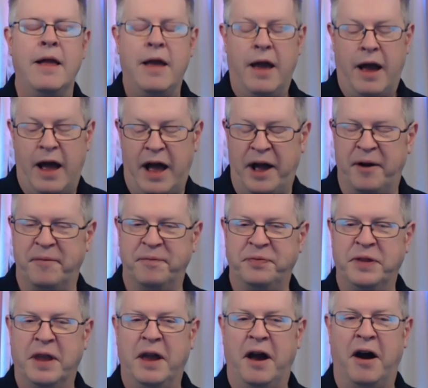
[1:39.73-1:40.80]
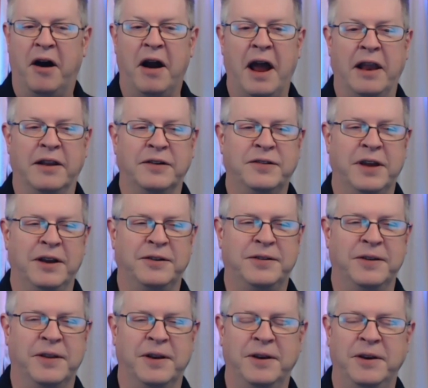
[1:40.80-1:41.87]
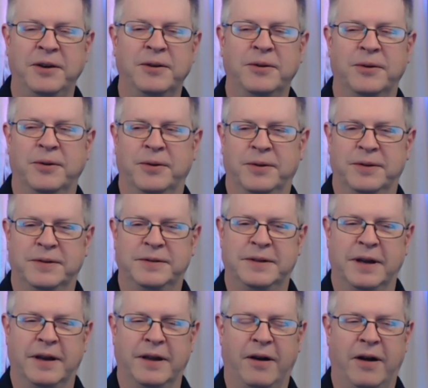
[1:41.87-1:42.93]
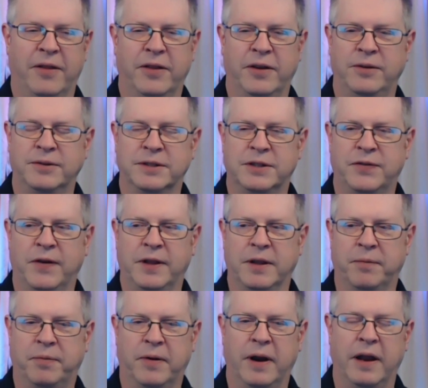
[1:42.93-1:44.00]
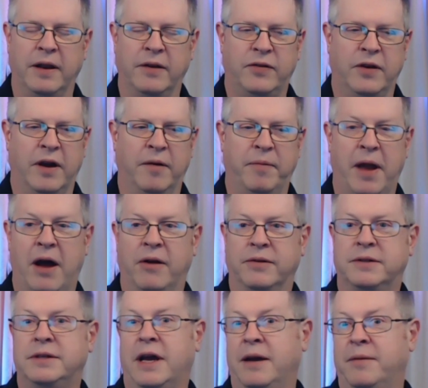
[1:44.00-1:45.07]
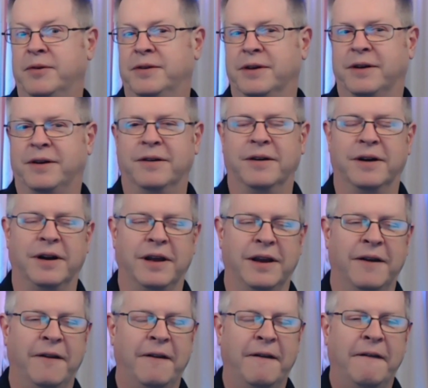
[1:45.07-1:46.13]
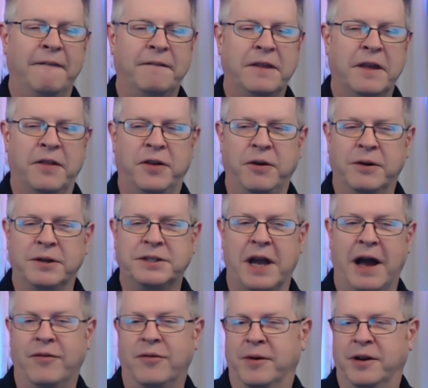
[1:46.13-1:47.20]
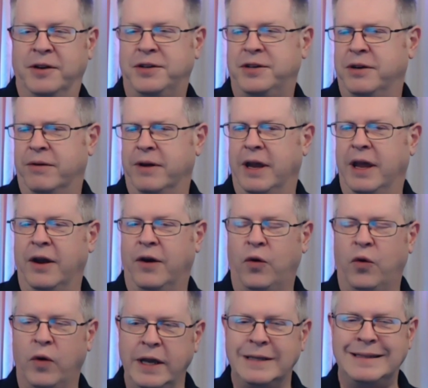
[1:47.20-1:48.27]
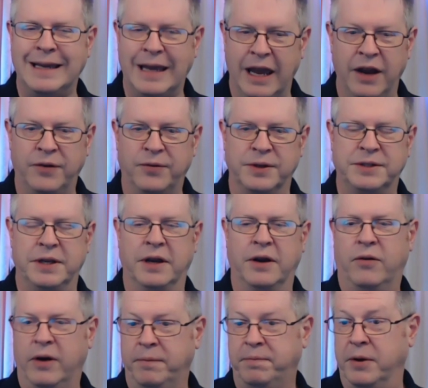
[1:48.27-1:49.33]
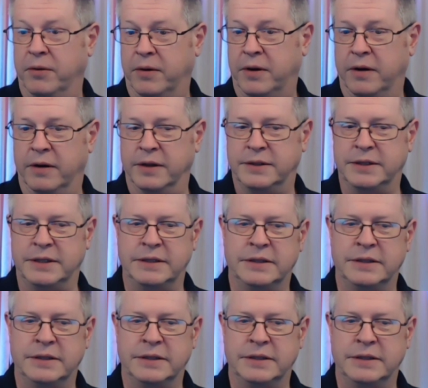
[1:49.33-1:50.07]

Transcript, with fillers: Um, all right, let's get to the news. Uh, all the news is fit to print about cybersecurity. The U.S. government is showing increasing interest in cryptocurrencies.